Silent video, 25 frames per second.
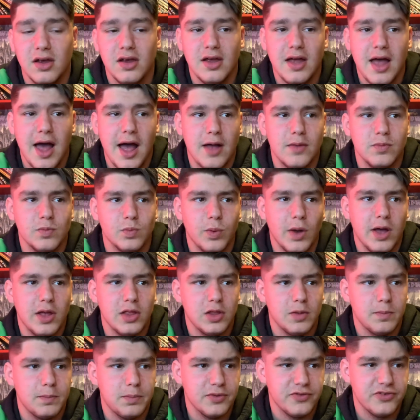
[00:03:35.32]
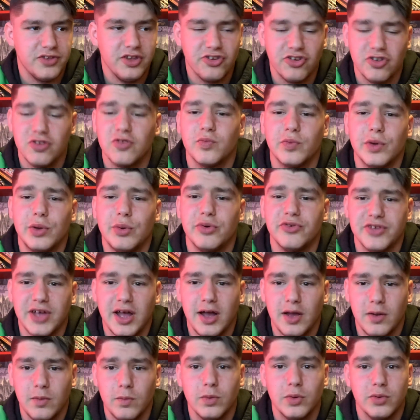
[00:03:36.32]
and where the positions we was
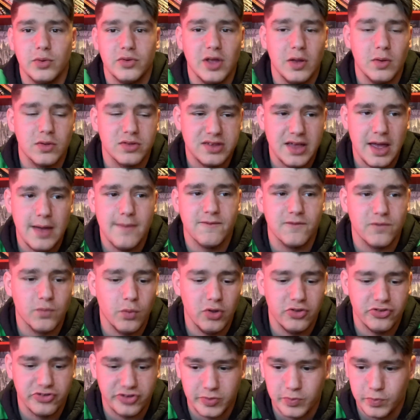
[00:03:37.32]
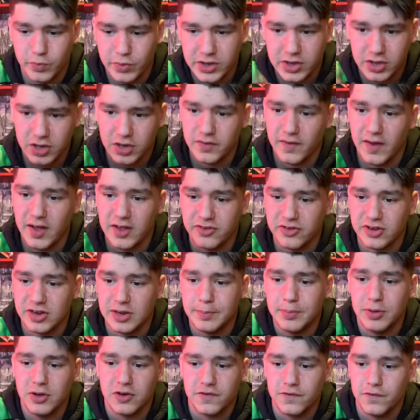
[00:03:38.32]
at 10th once, and we could have actually
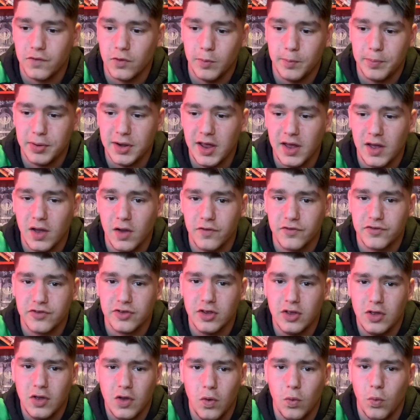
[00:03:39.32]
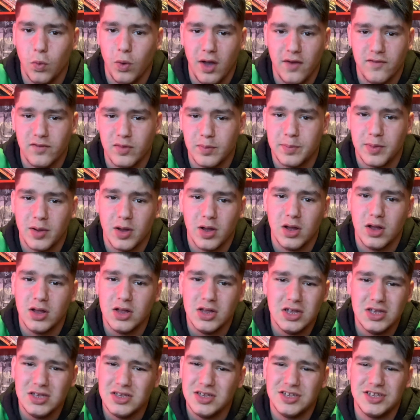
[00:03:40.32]
pushed for playoffs or whatever, but
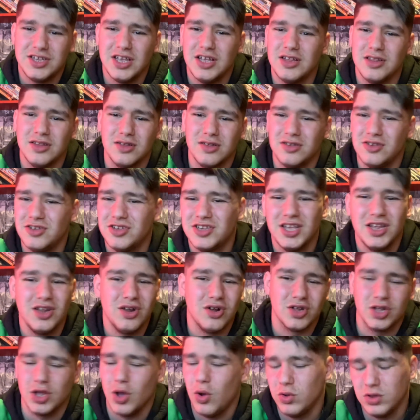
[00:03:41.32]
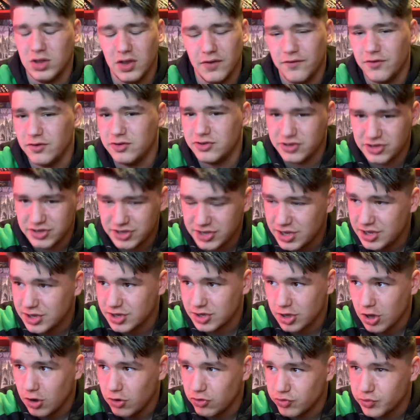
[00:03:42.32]
you've seen our goal difference, you've seen the
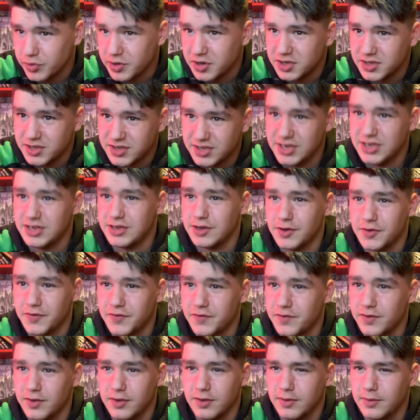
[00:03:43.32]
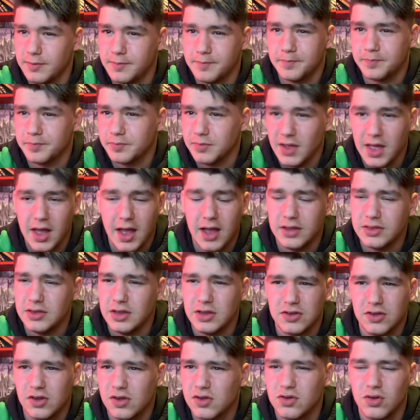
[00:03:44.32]
goals we conceded, and
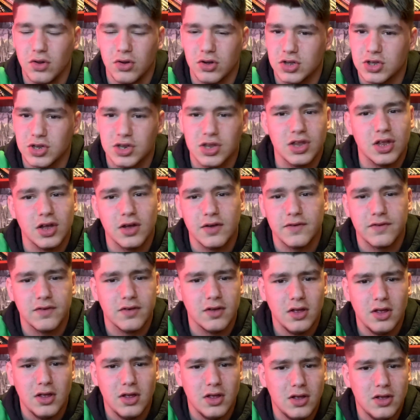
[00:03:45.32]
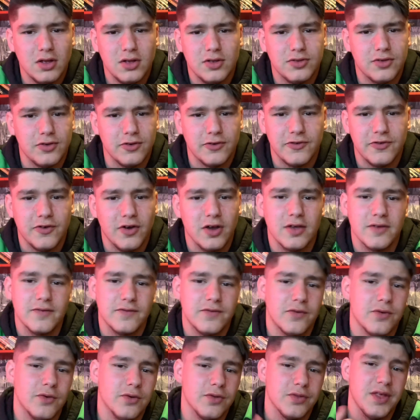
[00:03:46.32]
it's just not good enough to fight
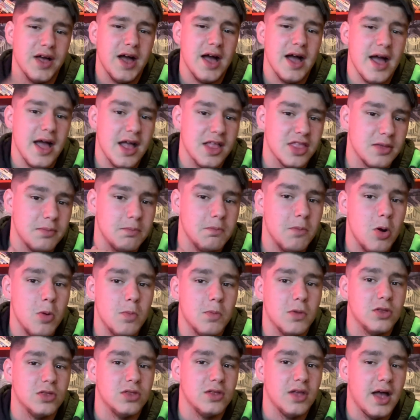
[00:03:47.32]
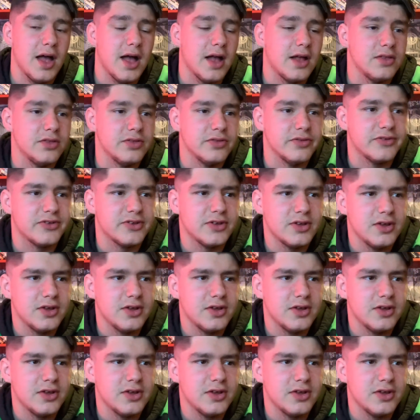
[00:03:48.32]
for that at the moment. And